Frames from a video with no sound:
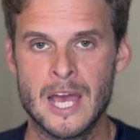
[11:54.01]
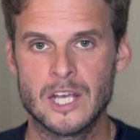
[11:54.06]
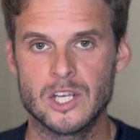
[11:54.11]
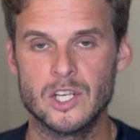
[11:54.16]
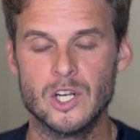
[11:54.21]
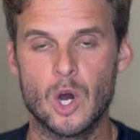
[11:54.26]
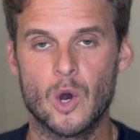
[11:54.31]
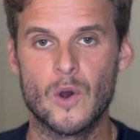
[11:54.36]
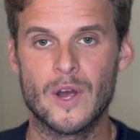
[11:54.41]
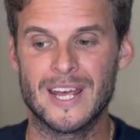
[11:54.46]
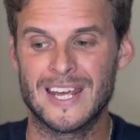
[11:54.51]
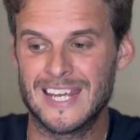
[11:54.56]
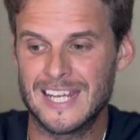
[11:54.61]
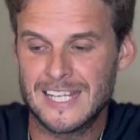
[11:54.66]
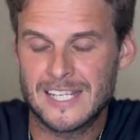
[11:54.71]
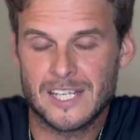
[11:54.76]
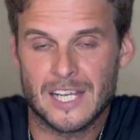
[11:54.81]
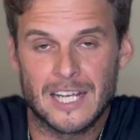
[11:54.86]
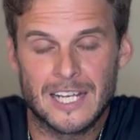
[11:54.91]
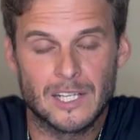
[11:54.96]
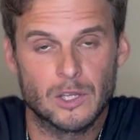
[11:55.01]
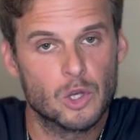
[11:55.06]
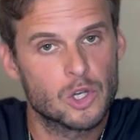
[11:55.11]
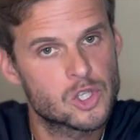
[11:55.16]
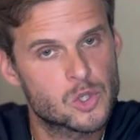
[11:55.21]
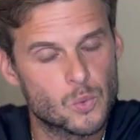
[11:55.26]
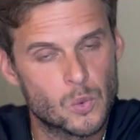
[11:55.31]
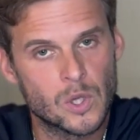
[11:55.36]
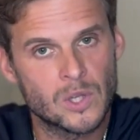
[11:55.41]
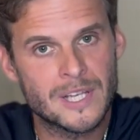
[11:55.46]
You know, he
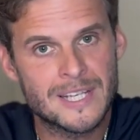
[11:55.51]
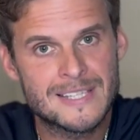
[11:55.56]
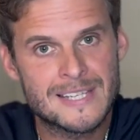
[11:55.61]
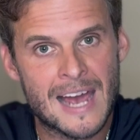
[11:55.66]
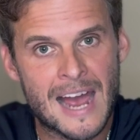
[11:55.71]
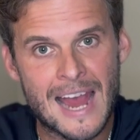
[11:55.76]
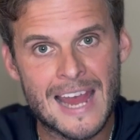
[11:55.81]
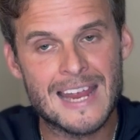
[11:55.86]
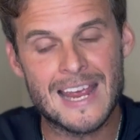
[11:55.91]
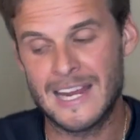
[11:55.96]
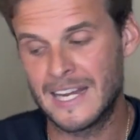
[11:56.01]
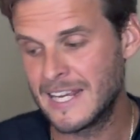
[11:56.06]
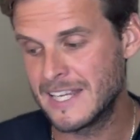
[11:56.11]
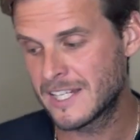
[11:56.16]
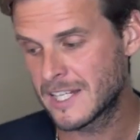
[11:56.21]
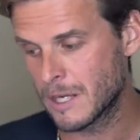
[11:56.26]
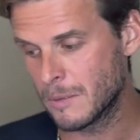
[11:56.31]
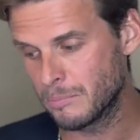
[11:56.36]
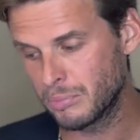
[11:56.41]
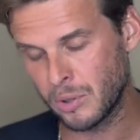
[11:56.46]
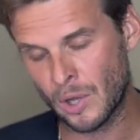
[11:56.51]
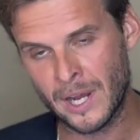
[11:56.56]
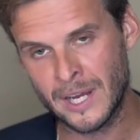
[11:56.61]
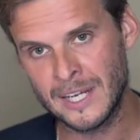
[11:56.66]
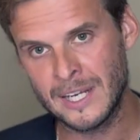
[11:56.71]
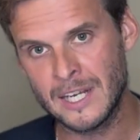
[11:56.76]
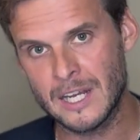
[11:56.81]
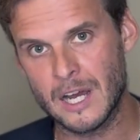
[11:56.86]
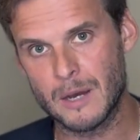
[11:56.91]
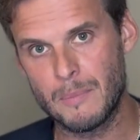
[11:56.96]
looks really tight and he's
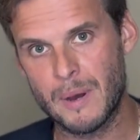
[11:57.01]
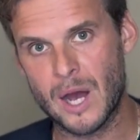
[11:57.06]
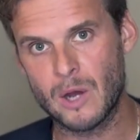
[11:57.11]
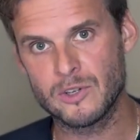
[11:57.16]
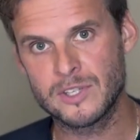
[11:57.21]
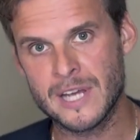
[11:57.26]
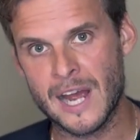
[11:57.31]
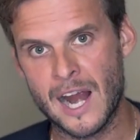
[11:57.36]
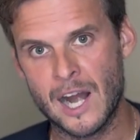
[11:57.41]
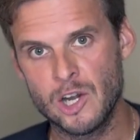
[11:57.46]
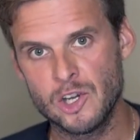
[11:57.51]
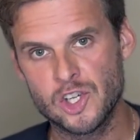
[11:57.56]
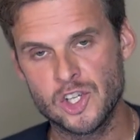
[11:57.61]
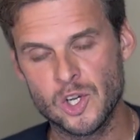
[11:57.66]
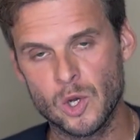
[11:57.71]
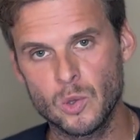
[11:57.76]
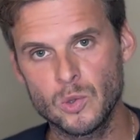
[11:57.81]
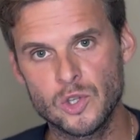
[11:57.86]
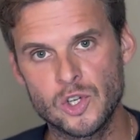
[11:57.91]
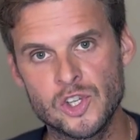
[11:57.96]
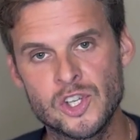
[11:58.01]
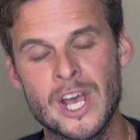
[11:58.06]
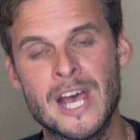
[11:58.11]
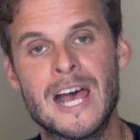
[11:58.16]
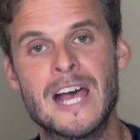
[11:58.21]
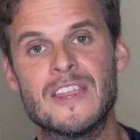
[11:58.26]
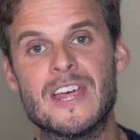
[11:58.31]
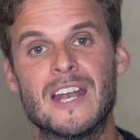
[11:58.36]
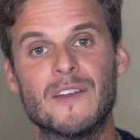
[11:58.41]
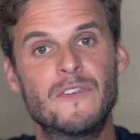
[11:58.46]
complaining about tired shoulders,
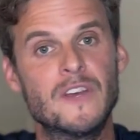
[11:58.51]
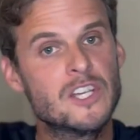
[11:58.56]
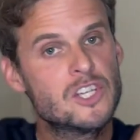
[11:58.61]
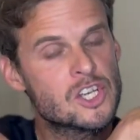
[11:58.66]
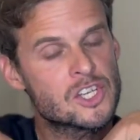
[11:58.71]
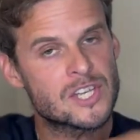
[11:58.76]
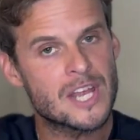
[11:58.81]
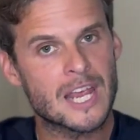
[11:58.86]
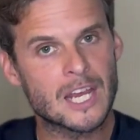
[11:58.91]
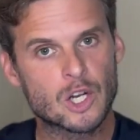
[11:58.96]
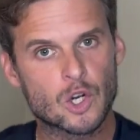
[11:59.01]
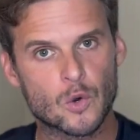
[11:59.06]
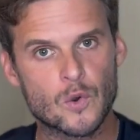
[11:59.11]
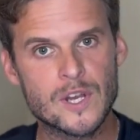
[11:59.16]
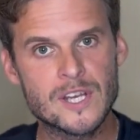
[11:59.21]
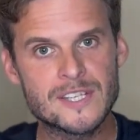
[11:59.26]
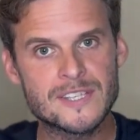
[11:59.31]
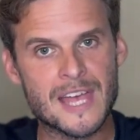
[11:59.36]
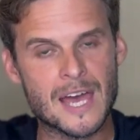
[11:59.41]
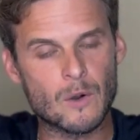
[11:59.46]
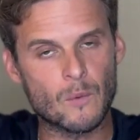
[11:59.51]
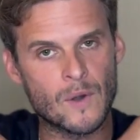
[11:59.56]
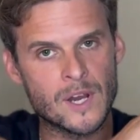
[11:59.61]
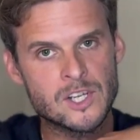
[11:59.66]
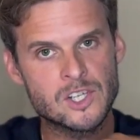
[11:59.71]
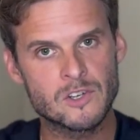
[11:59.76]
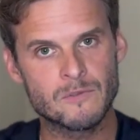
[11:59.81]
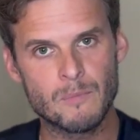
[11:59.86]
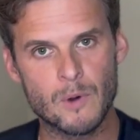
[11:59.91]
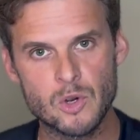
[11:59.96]
and if he just increased that
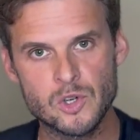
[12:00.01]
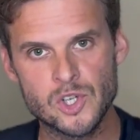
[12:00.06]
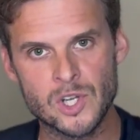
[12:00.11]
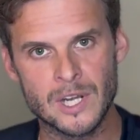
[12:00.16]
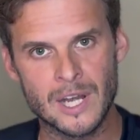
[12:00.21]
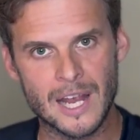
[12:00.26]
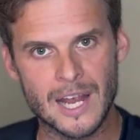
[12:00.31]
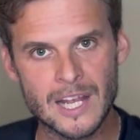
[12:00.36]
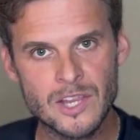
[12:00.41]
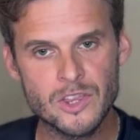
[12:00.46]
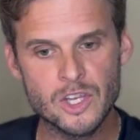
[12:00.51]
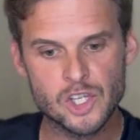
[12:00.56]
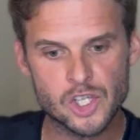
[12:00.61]
range of motion in the